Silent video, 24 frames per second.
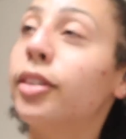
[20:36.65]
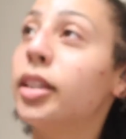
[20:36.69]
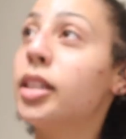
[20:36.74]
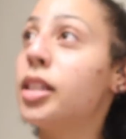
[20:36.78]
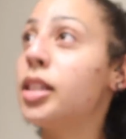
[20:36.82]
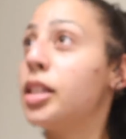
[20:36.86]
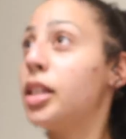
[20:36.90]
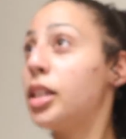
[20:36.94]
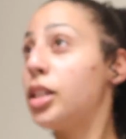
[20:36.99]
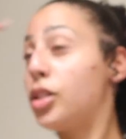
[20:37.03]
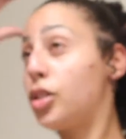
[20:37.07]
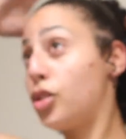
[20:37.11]

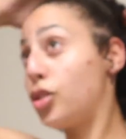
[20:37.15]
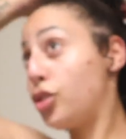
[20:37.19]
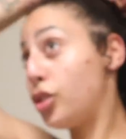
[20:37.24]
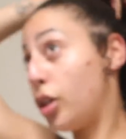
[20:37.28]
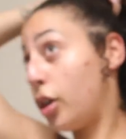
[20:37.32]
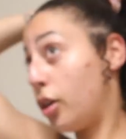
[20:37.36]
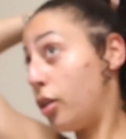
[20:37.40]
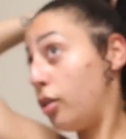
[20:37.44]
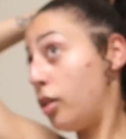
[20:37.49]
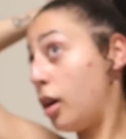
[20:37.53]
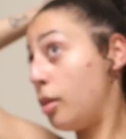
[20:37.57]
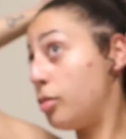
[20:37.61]
frizzy,
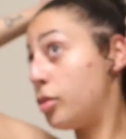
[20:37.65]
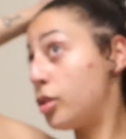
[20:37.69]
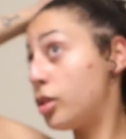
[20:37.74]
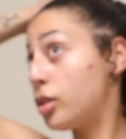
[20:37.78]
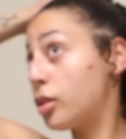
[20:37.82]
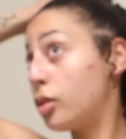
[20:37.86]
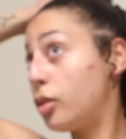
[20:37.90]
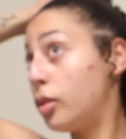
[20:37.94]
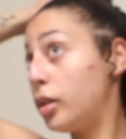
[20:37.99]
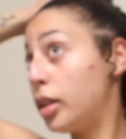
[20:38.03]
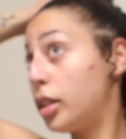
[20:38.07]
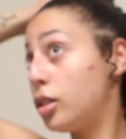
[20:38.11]
so I'm
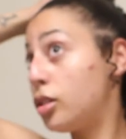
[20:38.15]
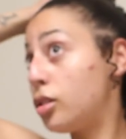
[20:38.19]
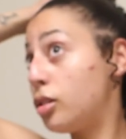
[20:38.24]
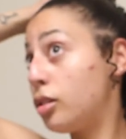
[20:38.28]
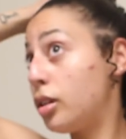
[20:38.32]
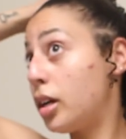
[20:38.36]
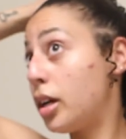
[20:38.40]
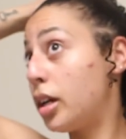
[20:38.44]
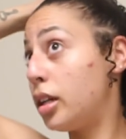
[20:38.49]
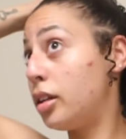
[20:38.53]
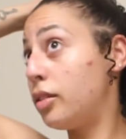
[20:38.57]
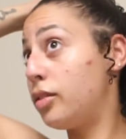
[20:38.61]
just going
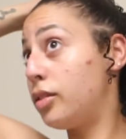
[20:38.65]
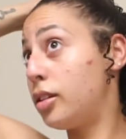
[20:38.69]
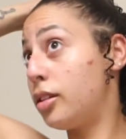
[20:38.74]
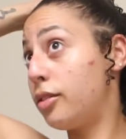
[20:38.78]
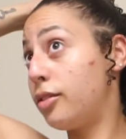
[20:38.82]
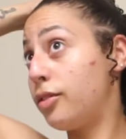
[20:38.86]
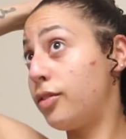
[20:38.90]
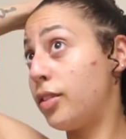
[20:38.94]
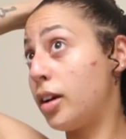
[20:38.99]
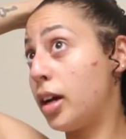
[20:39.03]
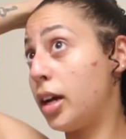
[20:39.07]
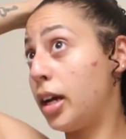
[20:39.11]
to kind of
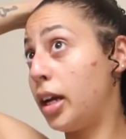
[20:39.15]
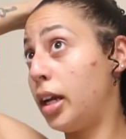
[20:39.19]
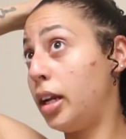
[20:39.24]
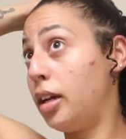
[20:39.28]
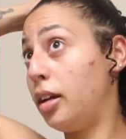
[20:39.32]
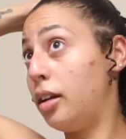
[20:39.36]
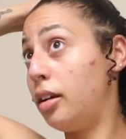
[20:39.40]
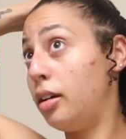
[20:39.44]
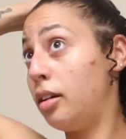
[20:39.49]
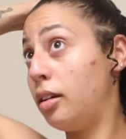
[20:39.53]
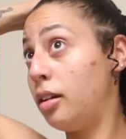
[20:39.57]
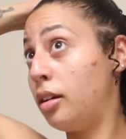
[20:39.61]

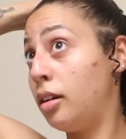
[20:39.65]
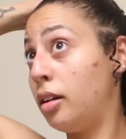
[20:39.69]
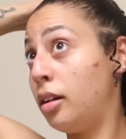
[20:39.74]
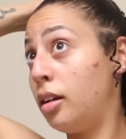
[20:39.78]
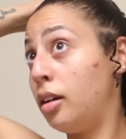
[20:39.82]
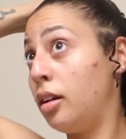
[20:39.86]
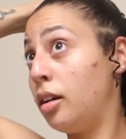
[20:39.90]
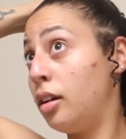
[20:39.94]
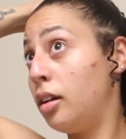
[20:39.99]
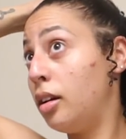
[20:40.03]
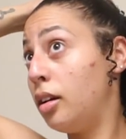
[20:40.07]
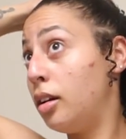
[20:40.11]
define
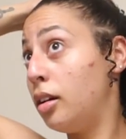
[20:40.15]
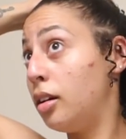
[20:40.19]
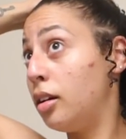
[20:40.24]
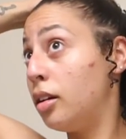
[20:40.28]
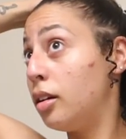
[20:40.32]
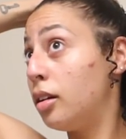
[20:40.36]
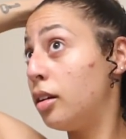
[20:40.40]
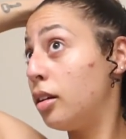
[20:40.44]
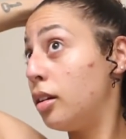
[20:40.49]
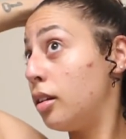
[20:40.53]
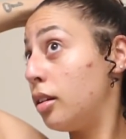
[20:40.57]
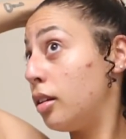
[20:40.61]

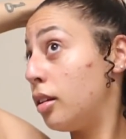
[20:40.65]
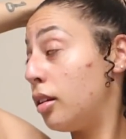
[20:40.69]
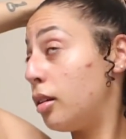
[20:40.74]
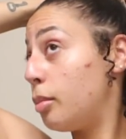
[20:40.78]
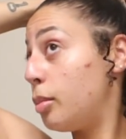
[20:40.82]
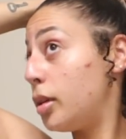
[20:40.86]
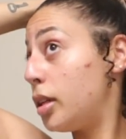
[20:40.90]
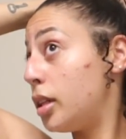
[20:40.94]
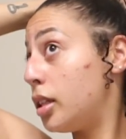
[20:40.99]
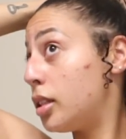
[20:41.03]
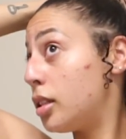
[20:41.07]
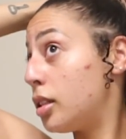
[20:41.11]
the
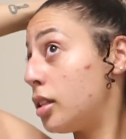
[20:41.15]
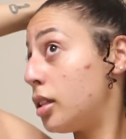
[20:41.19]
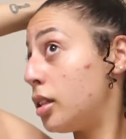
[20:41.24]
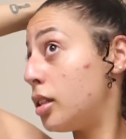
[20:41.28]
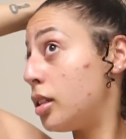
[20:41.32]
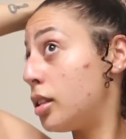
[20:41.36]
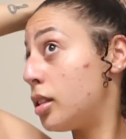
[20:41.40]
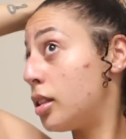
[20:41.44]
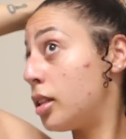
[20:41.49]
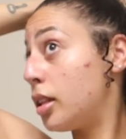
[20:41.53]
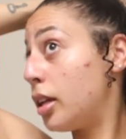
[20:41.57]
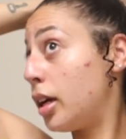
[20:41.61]

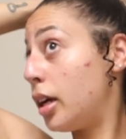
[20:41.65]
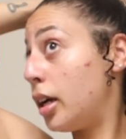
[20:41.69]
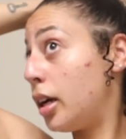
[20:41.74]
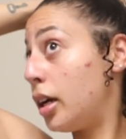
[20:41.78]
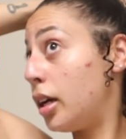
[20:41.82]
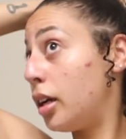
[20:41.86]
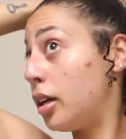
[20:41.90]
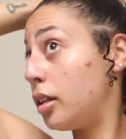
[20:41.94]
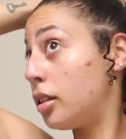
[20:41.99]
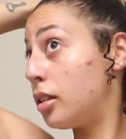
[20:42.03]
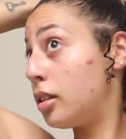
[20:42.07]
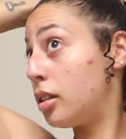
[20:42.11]
pieces
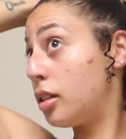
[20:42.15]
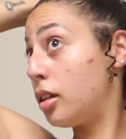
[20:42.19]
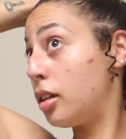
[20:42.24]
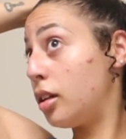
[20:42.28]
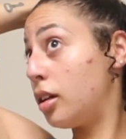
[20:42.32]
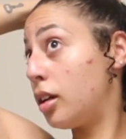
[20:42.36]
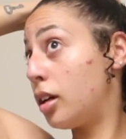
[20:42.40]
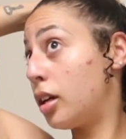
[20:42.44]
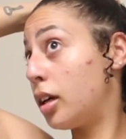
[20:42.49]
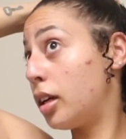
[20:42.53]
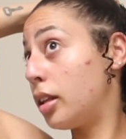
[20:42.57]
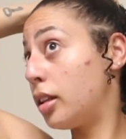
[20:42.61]
that
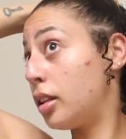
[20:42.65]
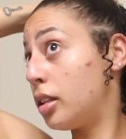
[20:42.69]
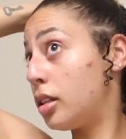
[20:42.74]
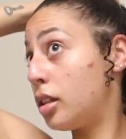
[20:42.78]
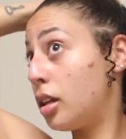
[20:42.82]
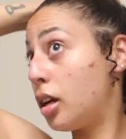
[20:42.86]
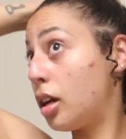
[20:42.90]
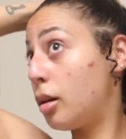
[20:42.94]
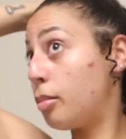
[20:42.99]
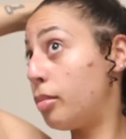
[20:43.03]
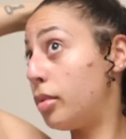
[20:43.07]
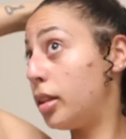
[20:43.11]
are at the
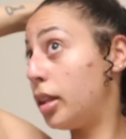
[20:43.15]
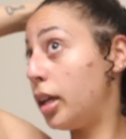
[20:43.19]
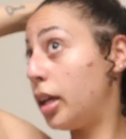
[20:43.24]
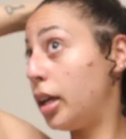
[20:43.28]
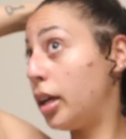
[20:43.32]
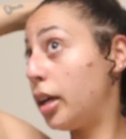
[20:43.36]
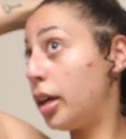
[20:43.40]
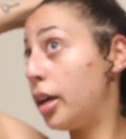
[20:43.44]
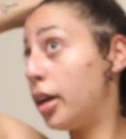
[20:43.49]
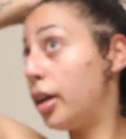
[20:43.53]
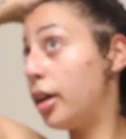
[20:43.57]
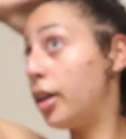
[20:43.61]
top
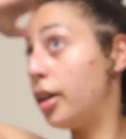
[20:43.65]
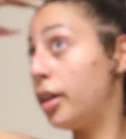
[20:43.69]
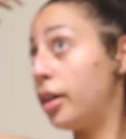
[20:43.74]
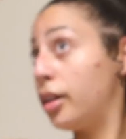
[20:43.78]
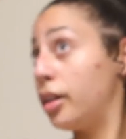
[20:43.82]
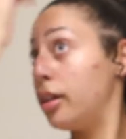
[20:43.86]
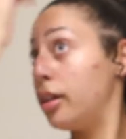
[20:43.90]
layer.